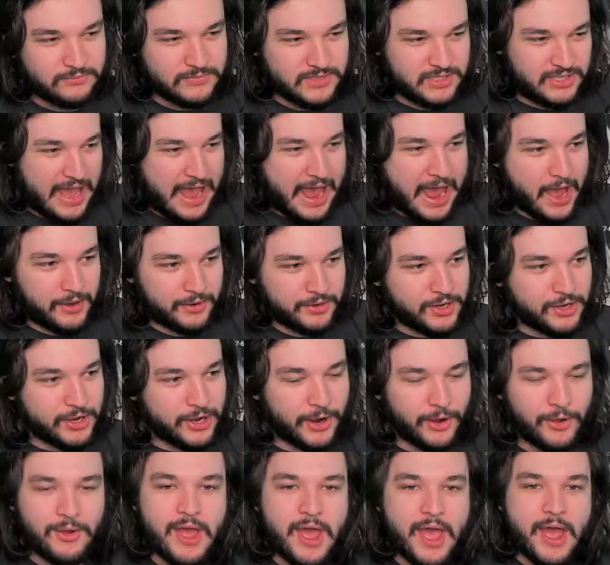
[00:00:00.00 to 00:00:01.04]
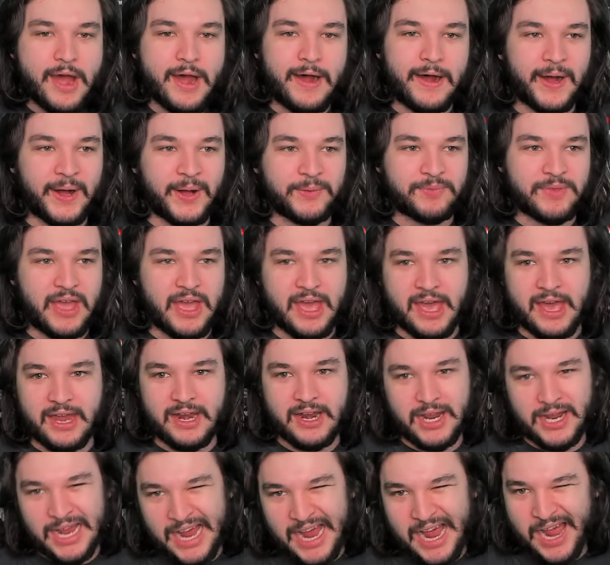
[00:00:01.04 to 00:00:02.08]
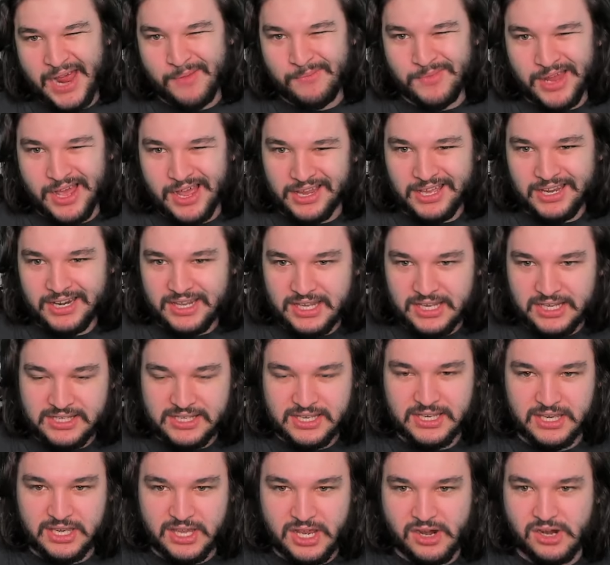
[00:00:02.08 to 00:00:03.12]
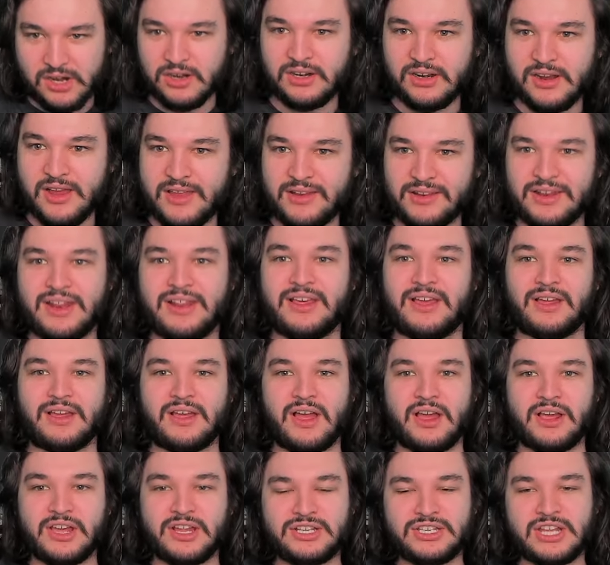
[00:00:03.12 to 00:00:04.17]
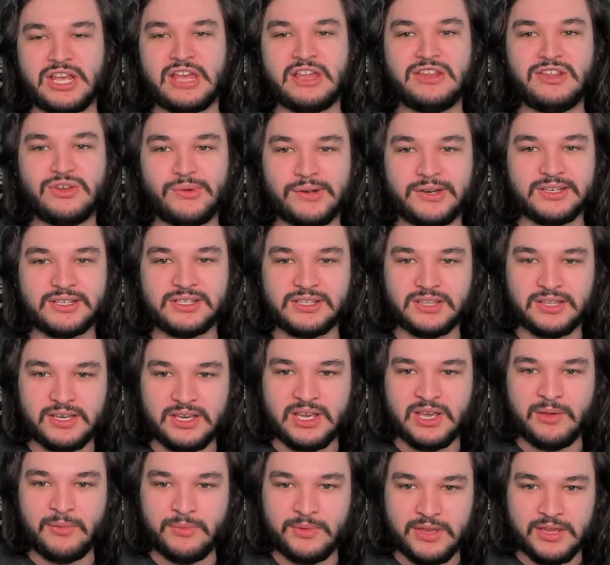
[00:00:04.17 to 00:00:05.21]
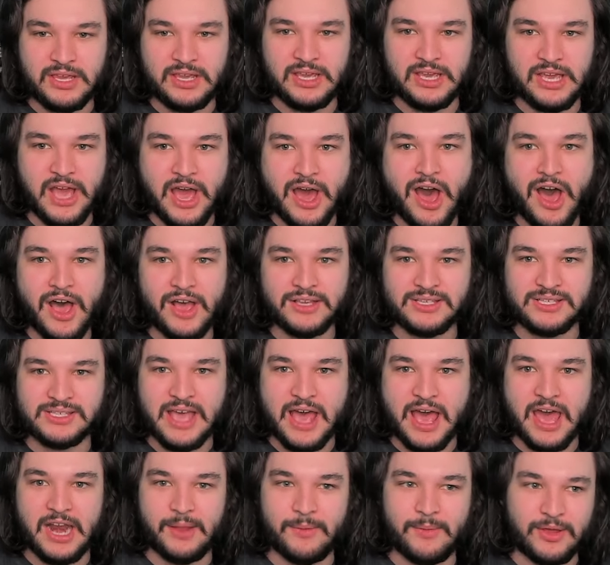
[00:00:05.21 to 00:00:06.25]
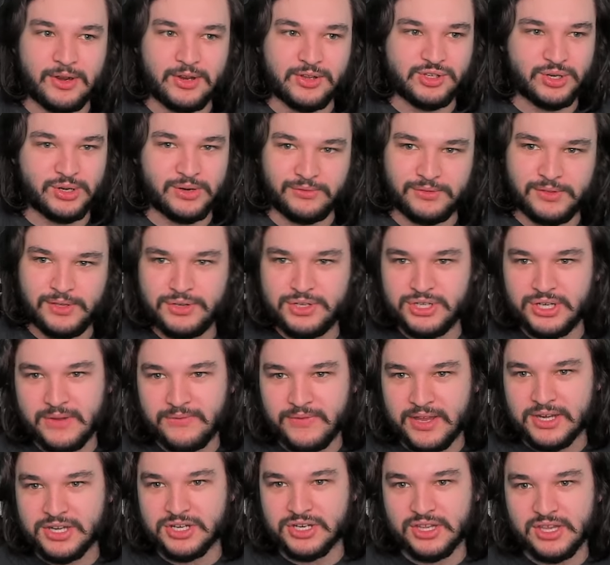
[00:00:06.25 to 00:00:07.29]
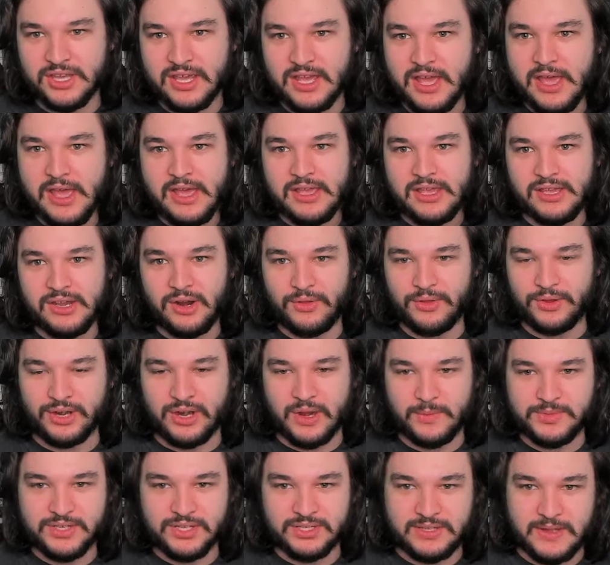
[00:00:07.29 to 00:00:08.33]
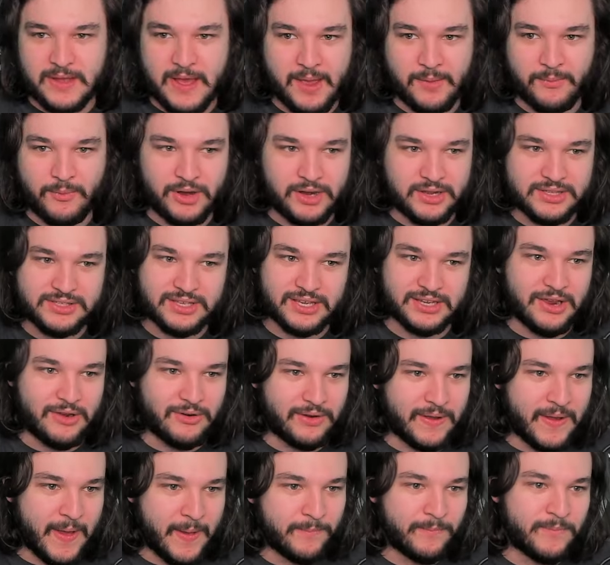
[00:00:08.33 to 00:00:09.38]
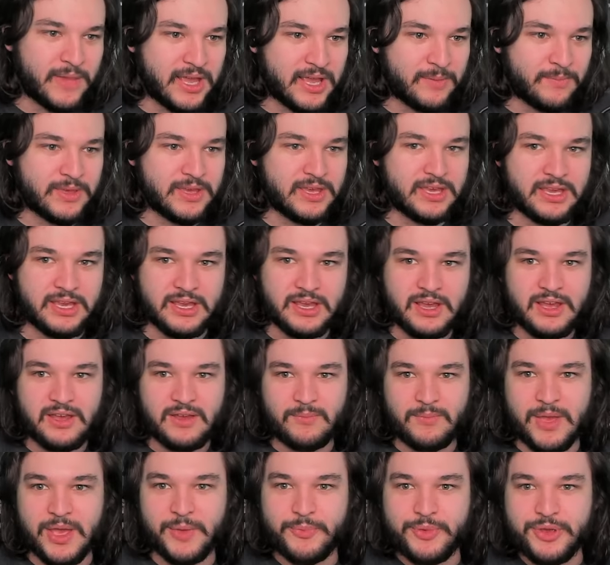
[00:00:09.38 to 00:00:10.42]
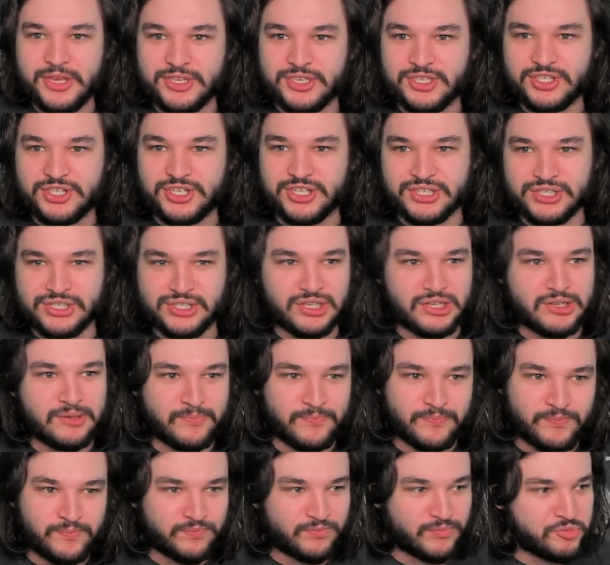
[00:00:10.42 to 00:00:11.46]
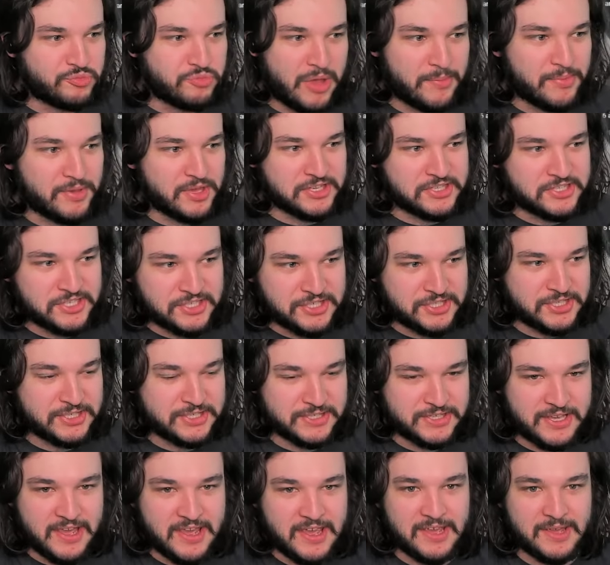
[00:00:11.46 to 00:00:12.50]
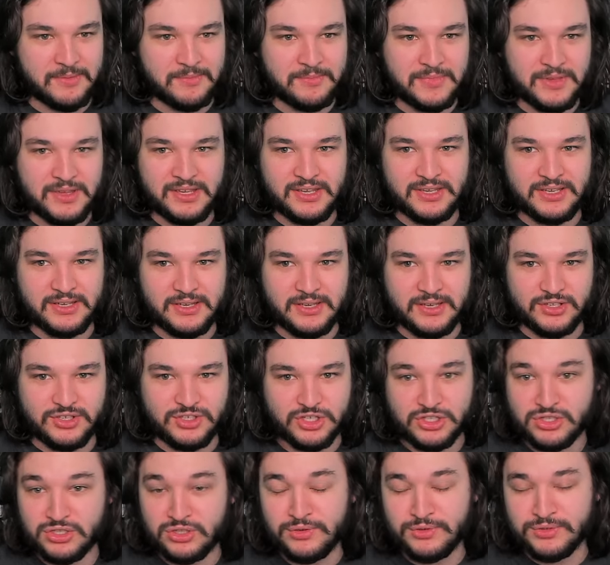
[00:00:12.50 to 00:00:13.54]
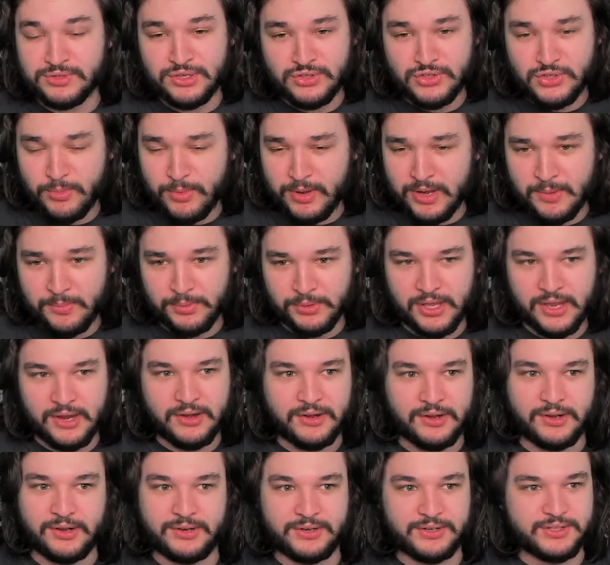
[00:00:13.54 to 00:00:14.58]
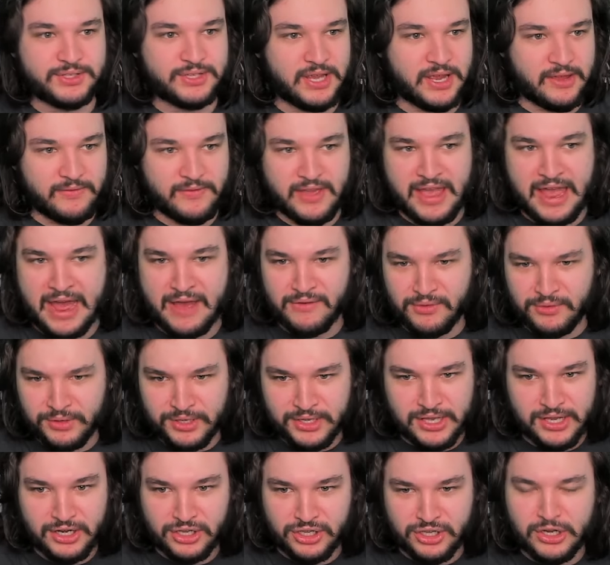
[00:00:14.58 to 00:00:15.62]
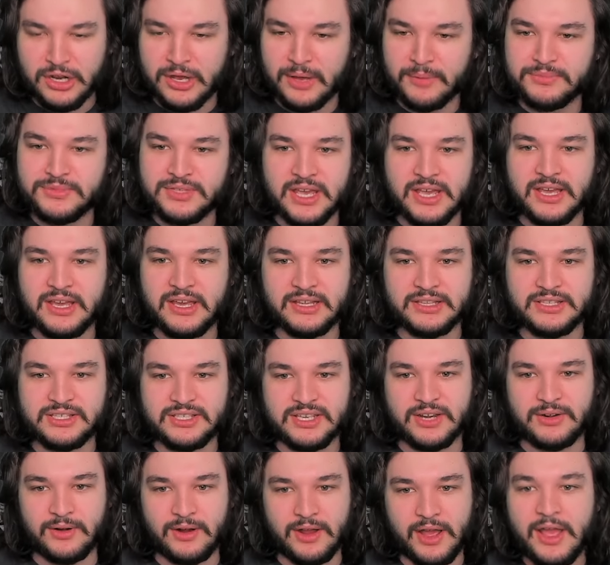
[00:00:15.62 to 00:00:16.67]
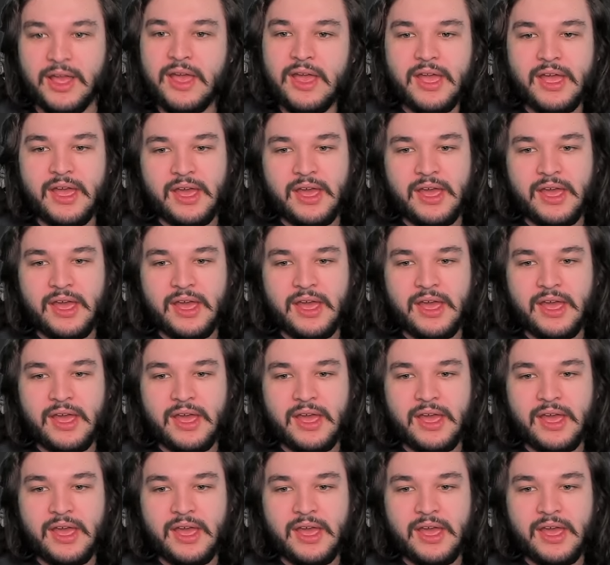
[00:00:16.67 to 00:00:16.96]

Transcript: sad, you know? Um, and I'm not going to sit here and like continuously be sad about Eternal Evolution eventually you know there comes a time when it's like okay maybe maybe it's just maybe it's just this game is just losing too many players and they haven't really hit a good update etc